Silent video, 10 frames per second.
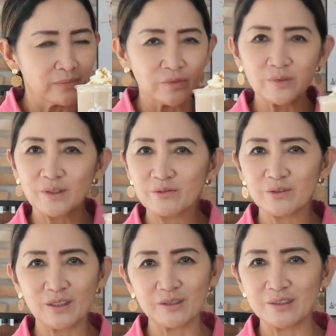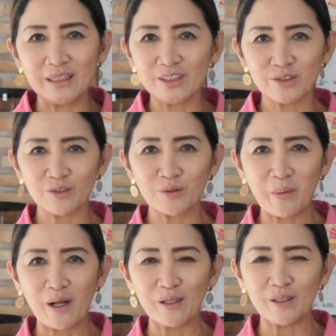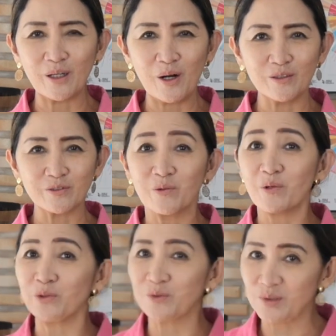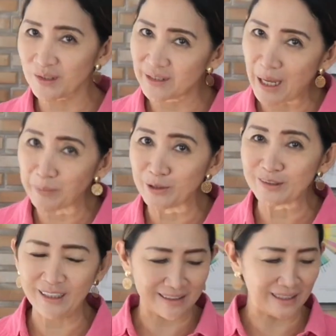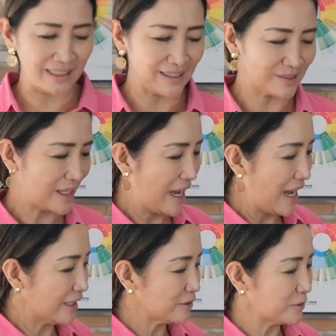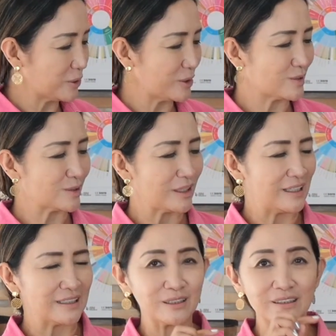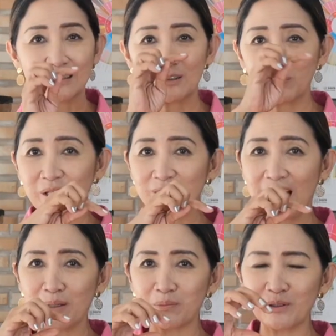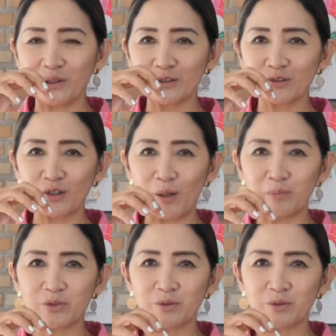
just gives that delicious smell of roasted almond nonetheless. And of course, the sweet caramel on top,